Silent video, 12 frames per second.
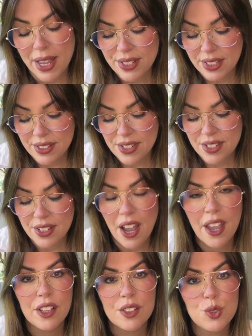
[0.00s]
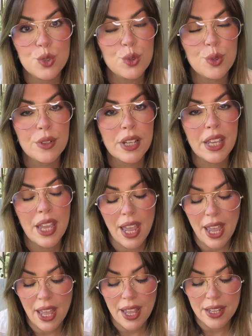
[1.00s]
basket style jewelry,
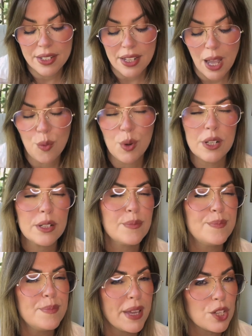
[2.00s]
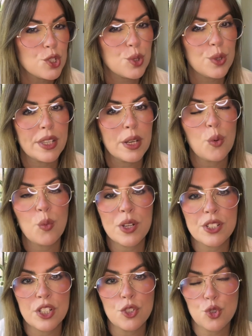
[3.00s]
and I wanted to make sure that it
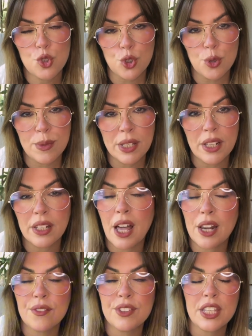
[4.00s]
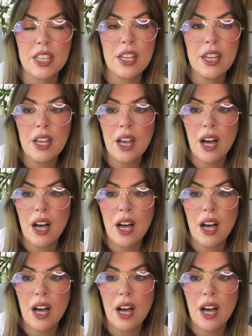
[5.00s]
wasn't German. A lot of the